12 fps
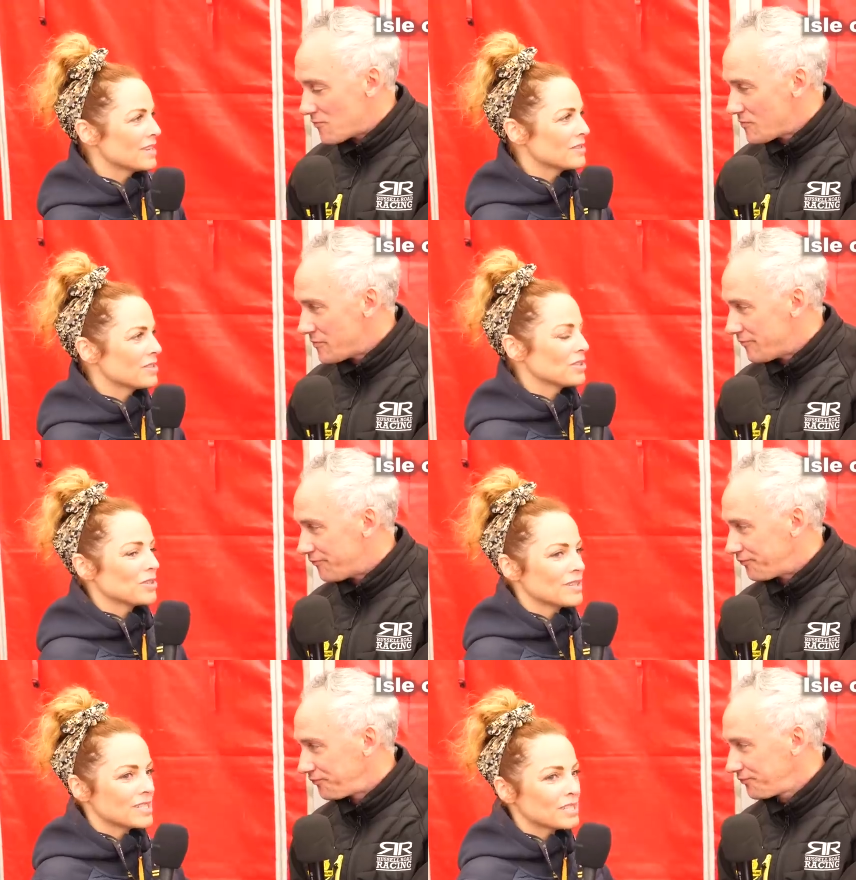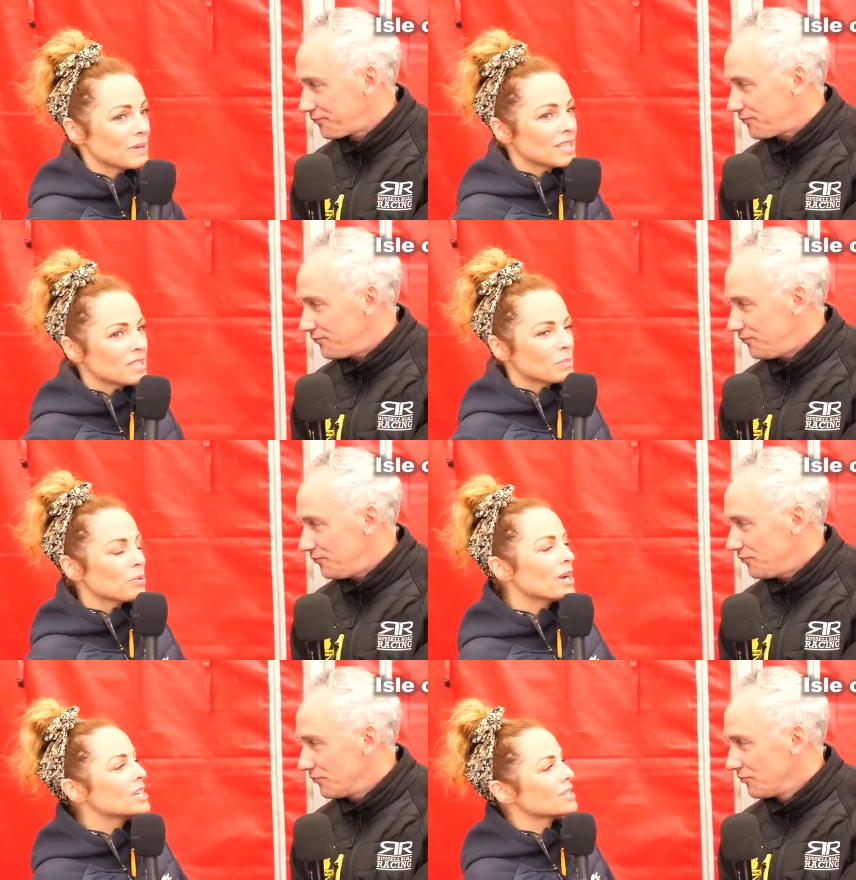Speaker 1: those stories. It's been
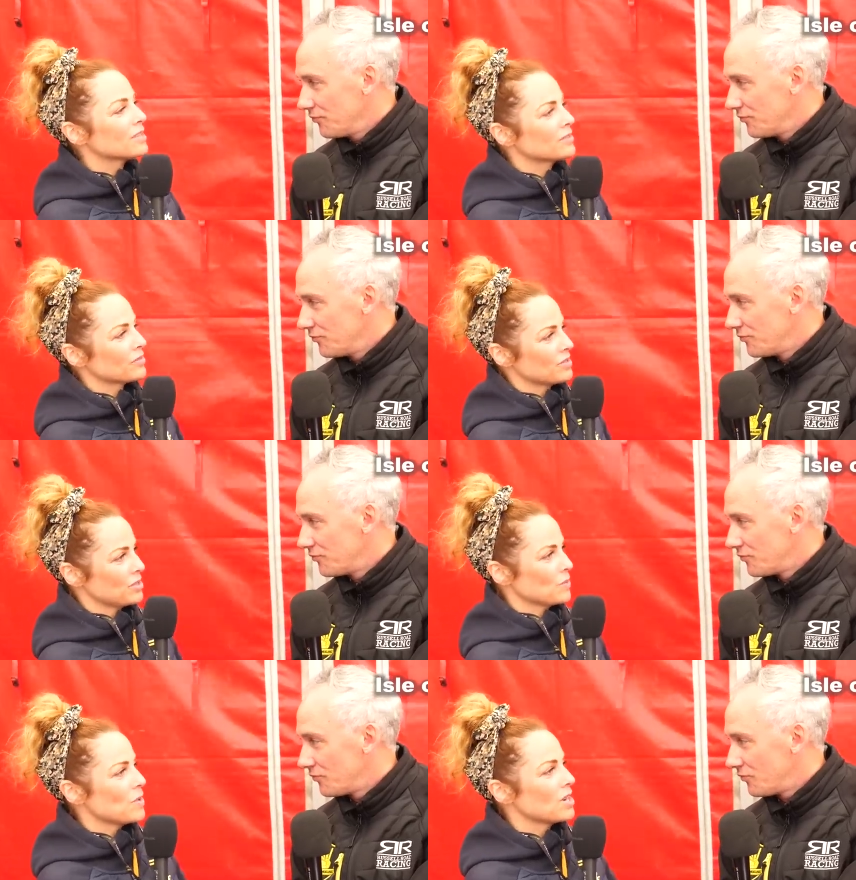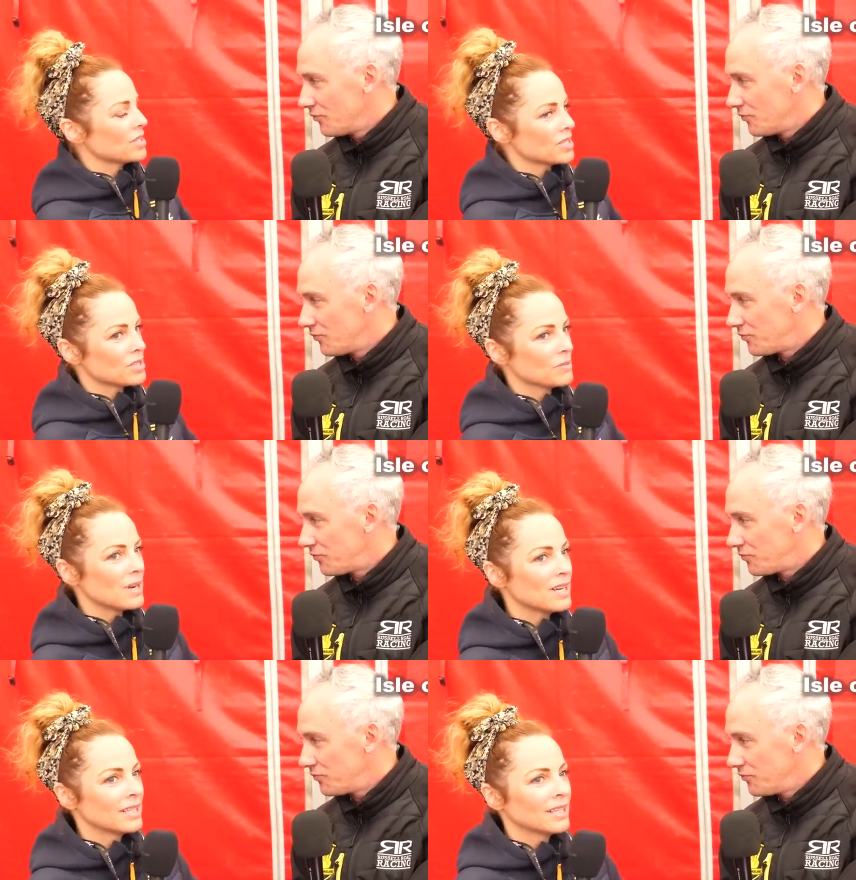inspirational for us to watch as
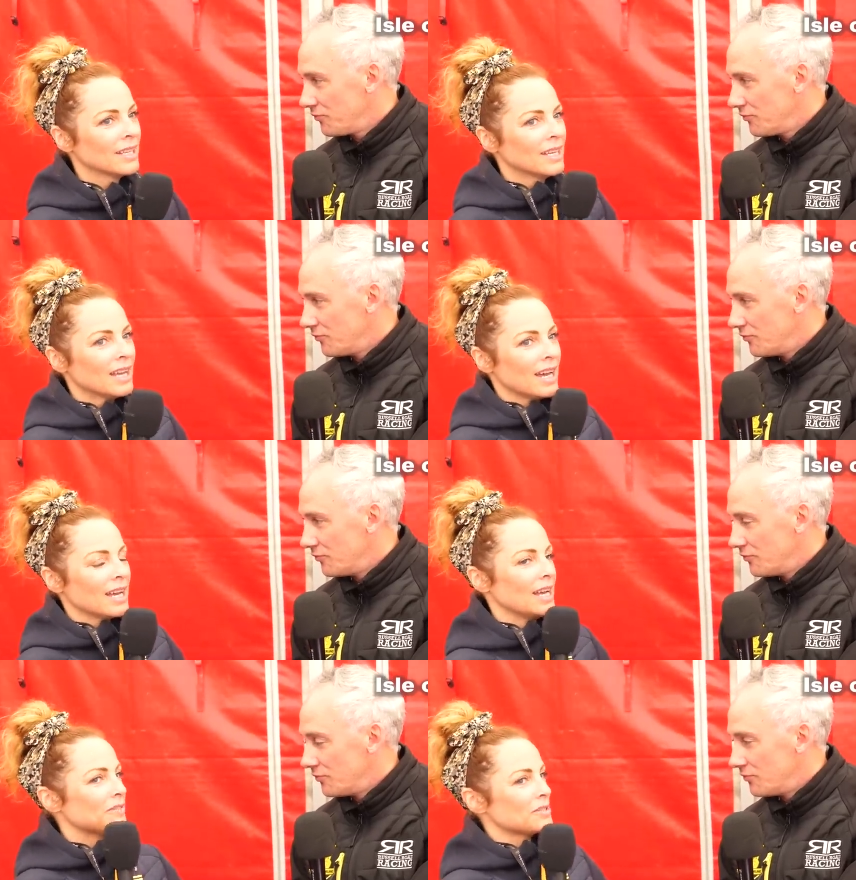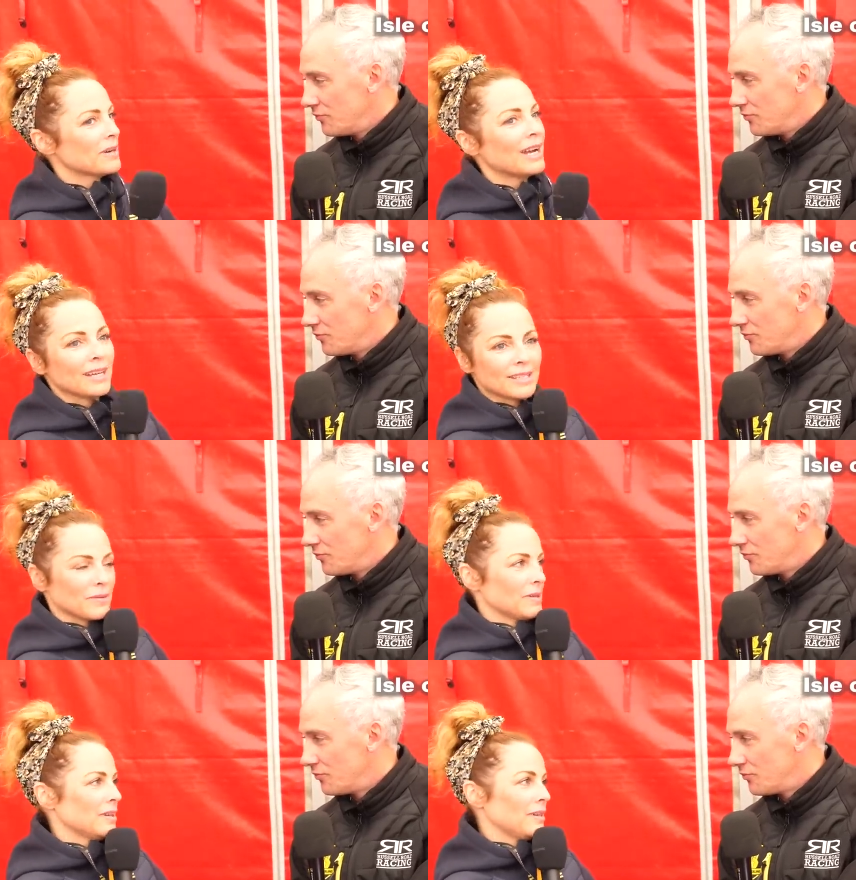well. I have to ask,
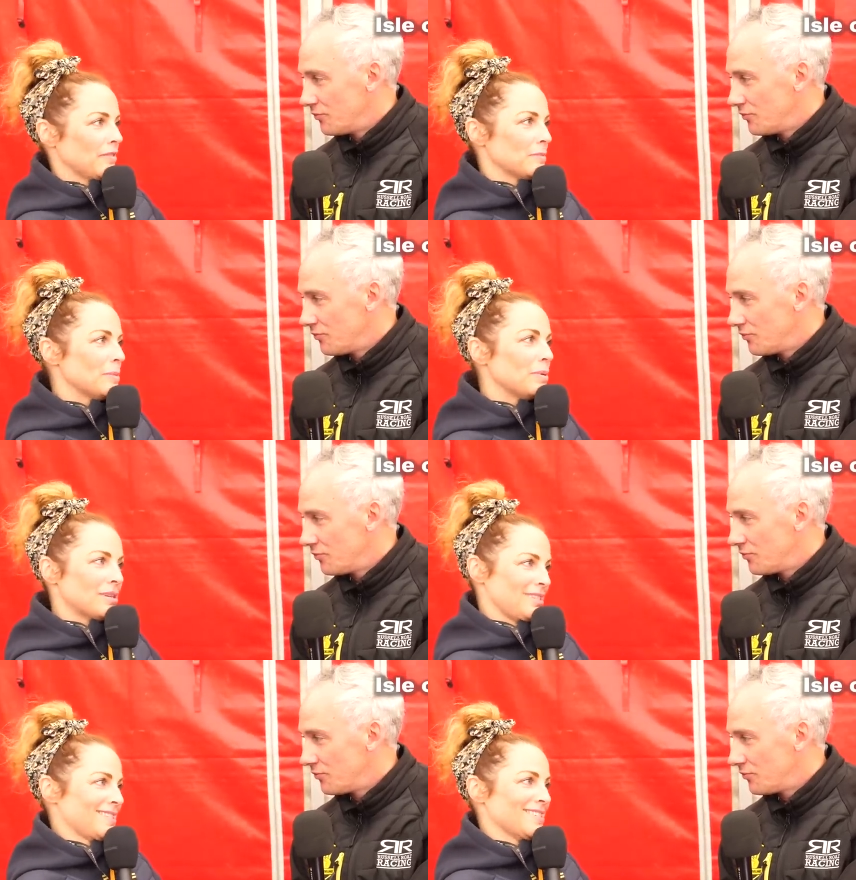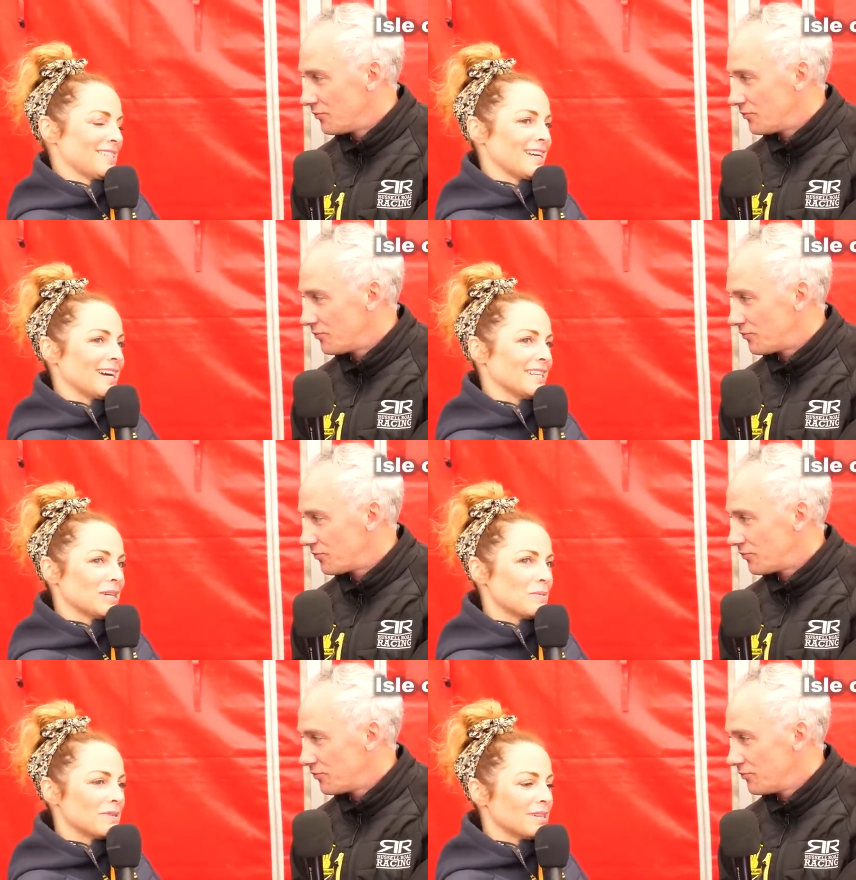uh, from a personal side,
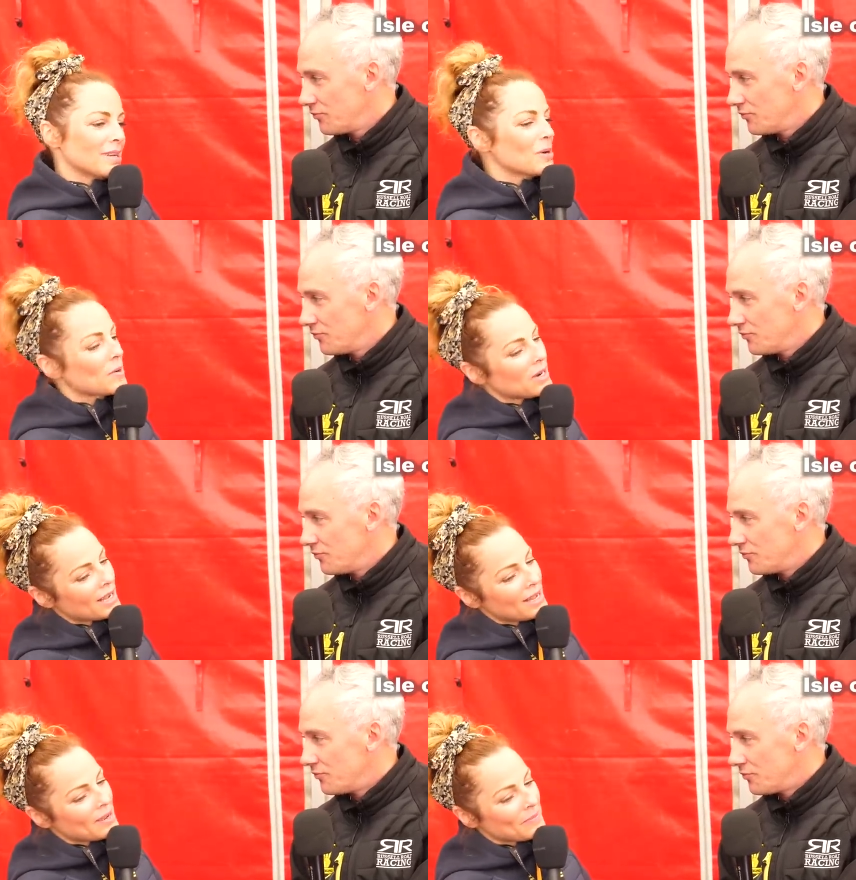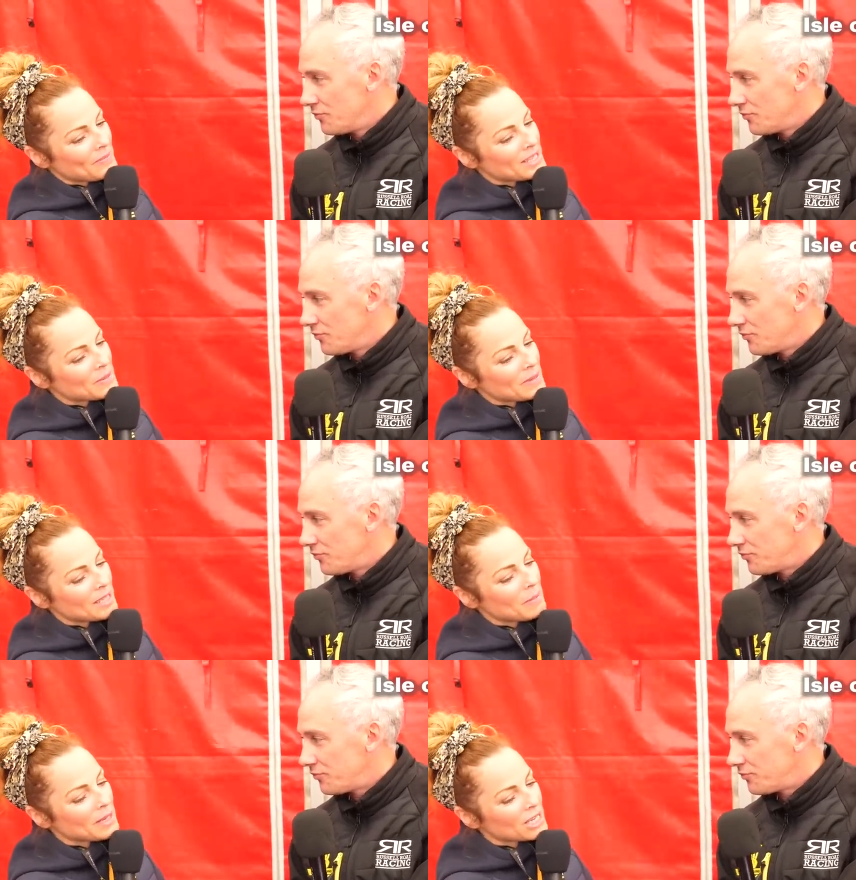I want to know what um, has been
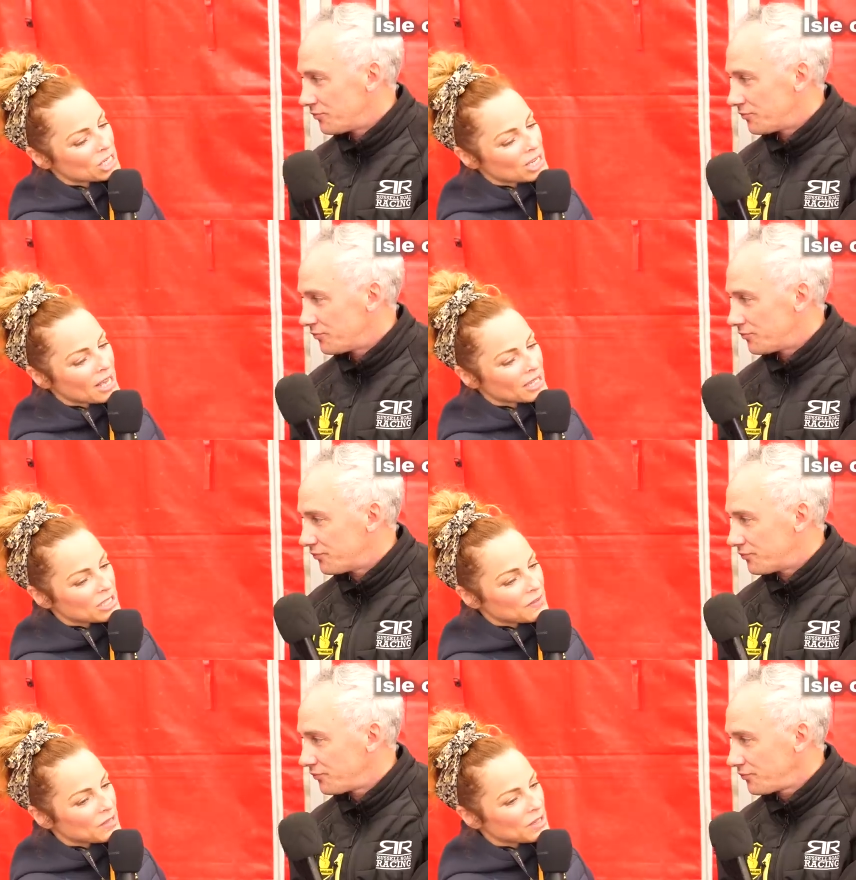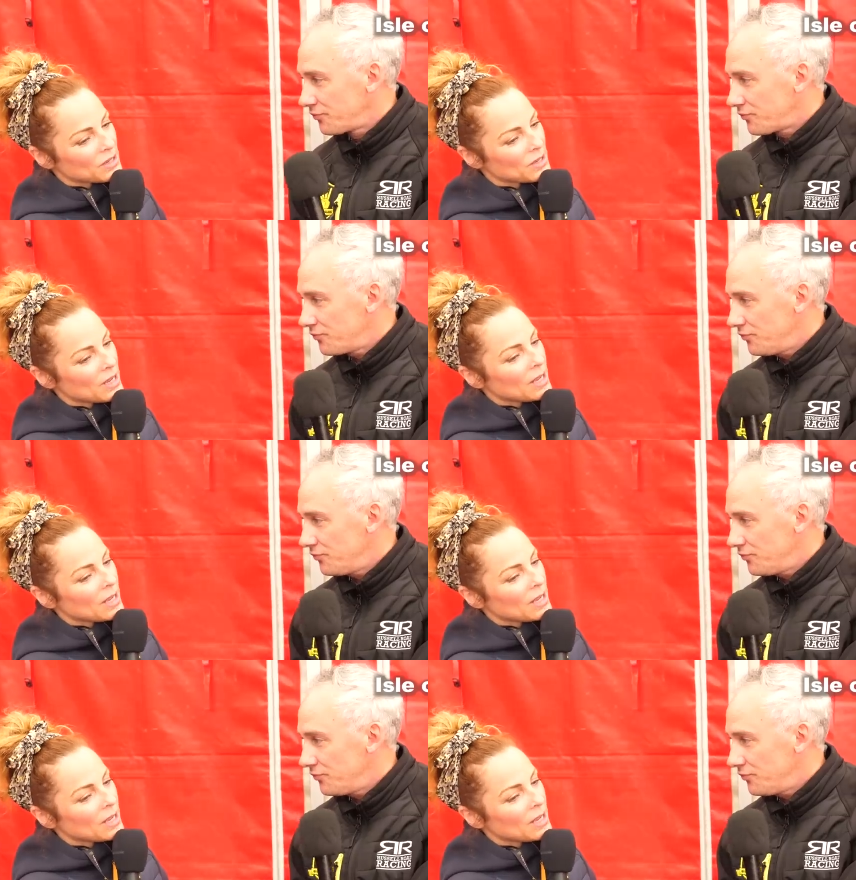the biggest challenge for you,